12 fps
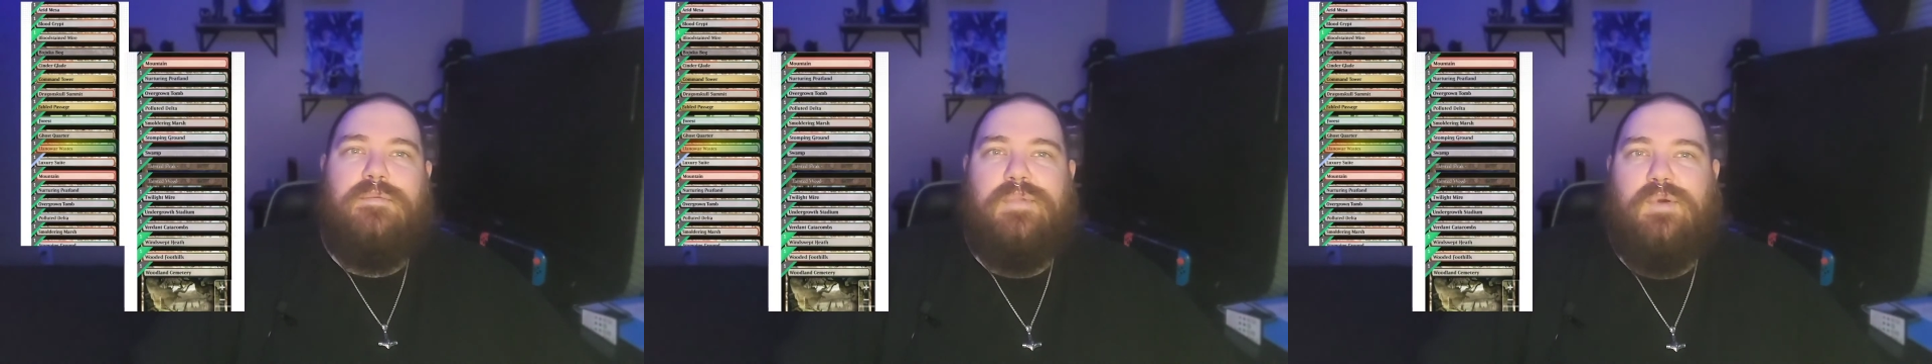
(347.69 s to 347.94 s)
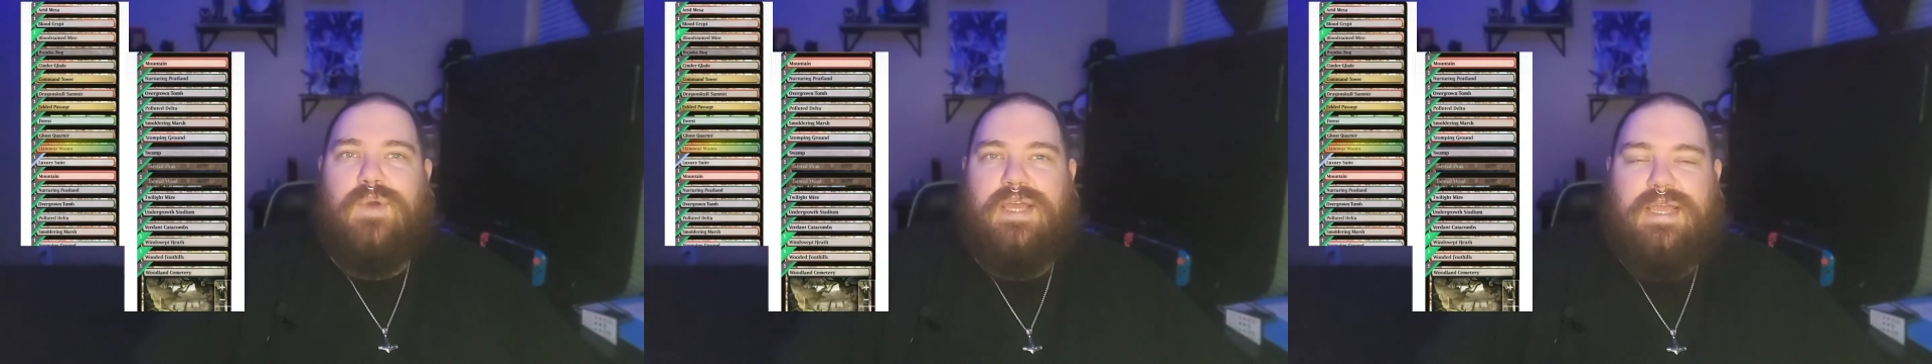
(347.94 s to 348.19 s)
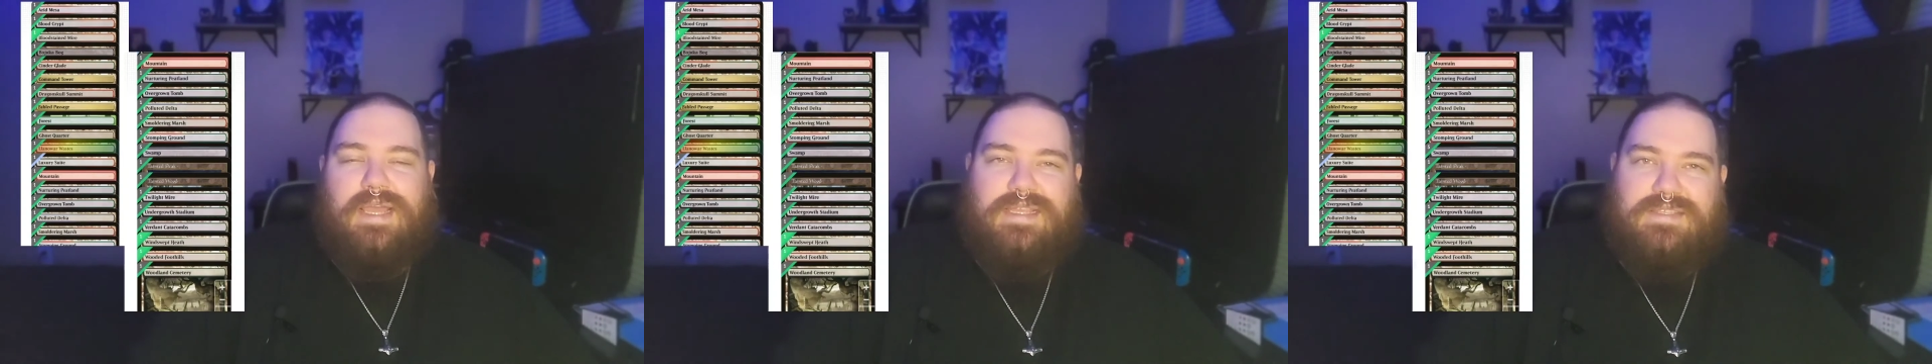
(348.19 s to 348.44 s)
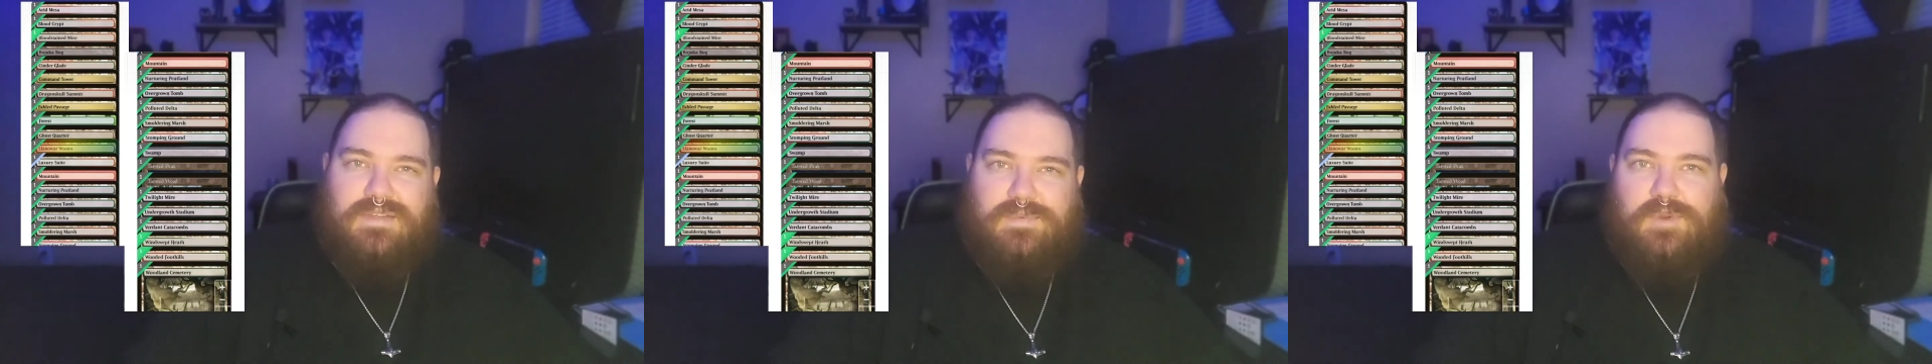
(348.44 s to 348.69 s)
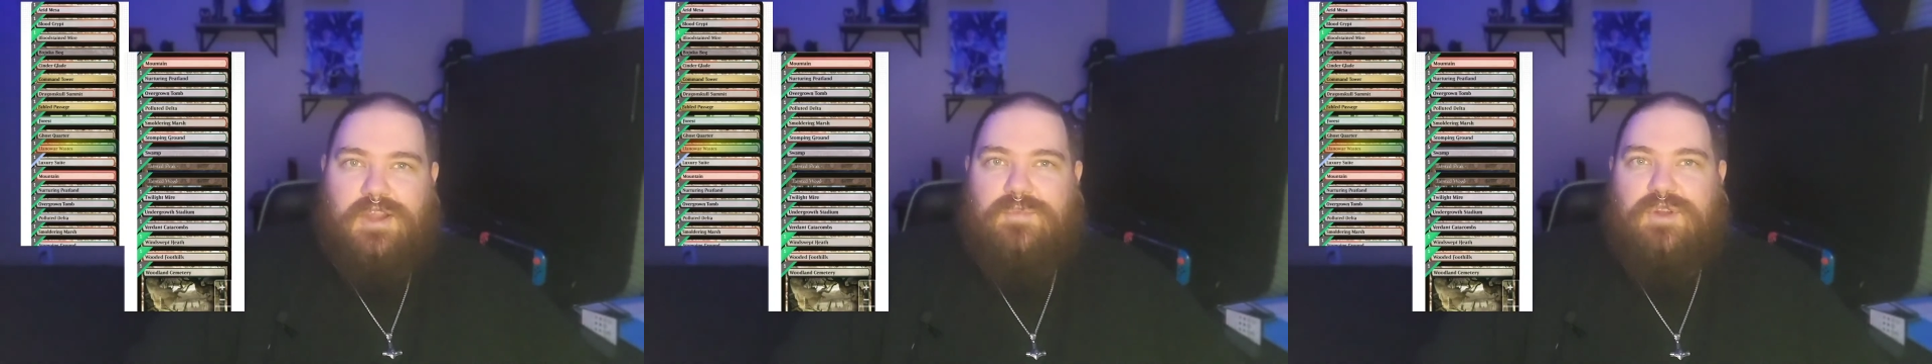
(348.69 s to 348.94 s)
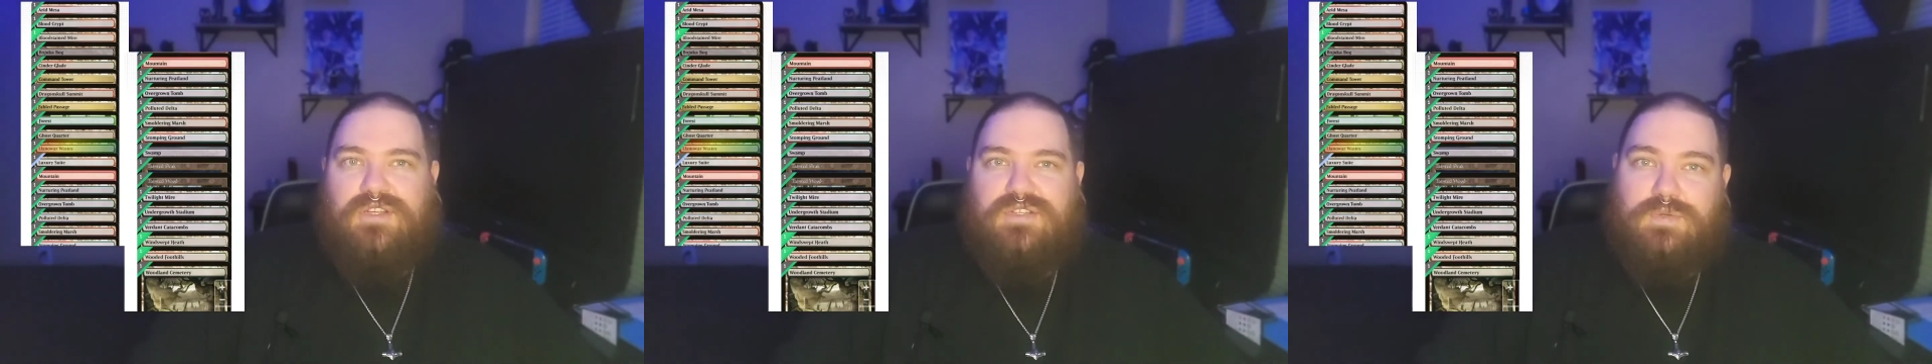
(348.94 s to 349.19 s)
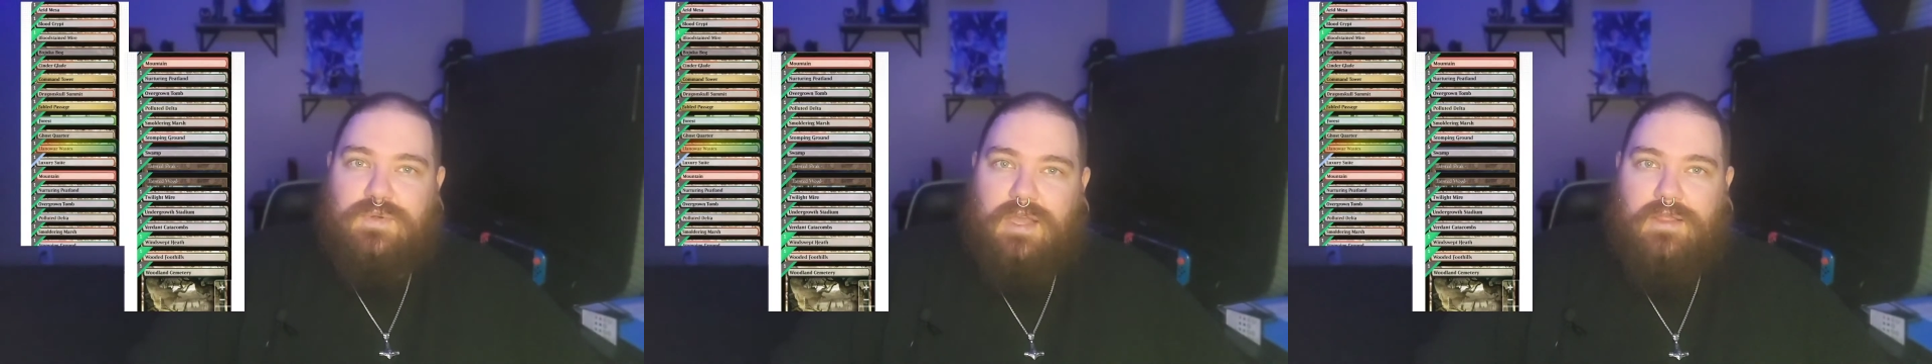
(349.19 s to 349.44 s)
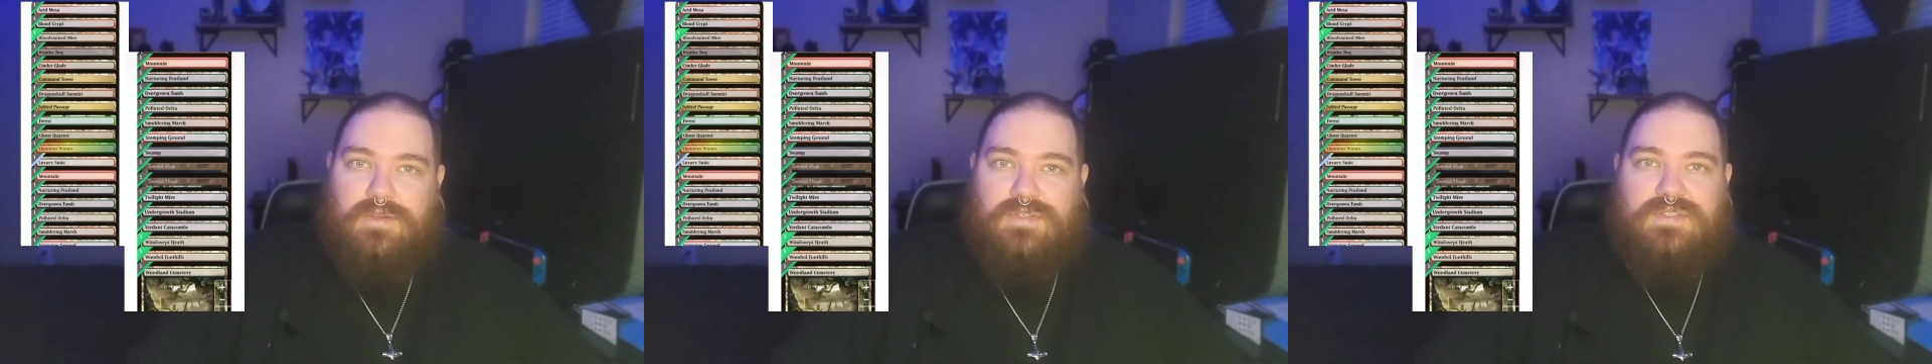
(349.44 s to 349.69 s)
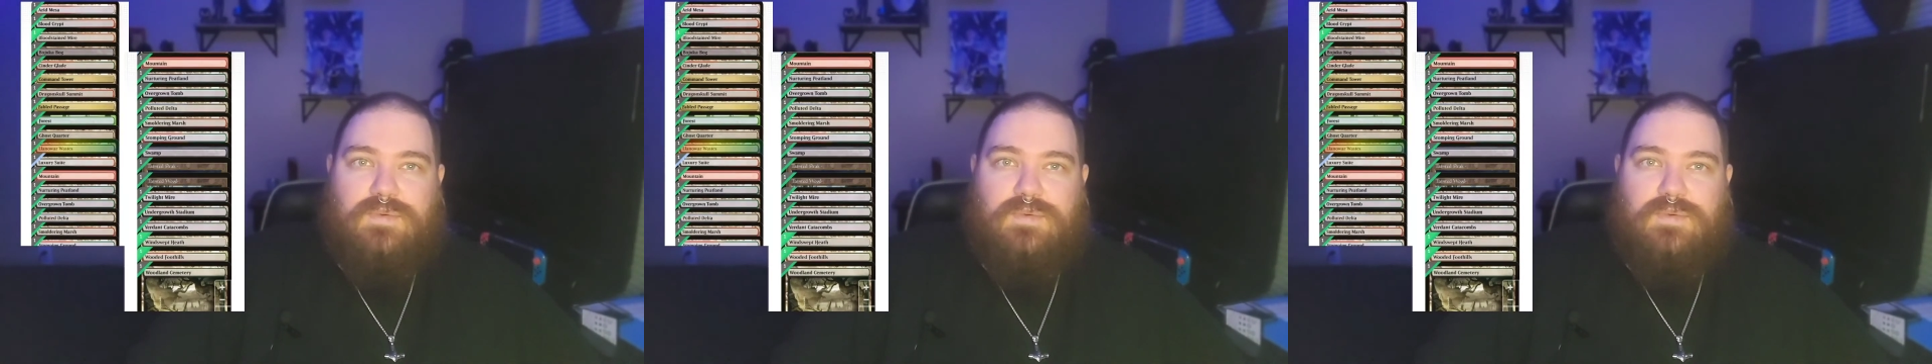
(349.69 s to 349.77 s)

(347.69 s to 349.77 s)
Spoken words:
but what is your primary 2 colors.